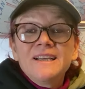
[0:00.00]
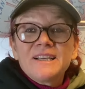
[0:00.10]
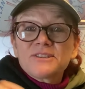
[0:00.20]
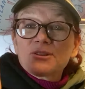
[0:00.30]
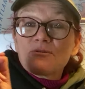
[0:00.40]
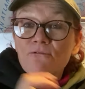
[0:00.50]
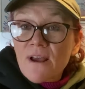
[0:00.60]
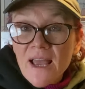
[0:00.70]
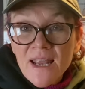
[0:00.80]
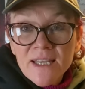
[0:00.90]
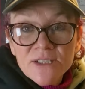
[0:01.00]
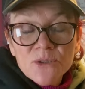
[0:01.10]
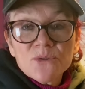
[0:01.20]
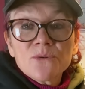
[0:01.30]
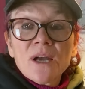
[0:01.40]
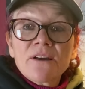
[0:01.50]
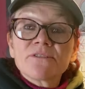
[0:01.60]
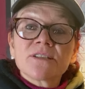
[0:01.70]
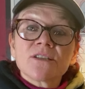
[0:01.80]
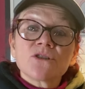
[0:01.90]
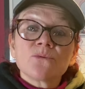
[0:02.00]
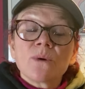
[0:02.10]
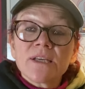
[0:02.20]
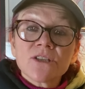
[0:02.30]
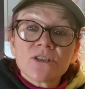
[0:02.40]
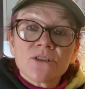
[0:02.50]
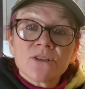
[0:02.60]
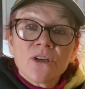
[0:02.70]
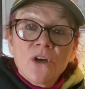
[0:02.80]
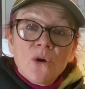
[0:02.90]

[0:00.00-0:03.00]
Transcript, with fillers: is that rarely do you have a situation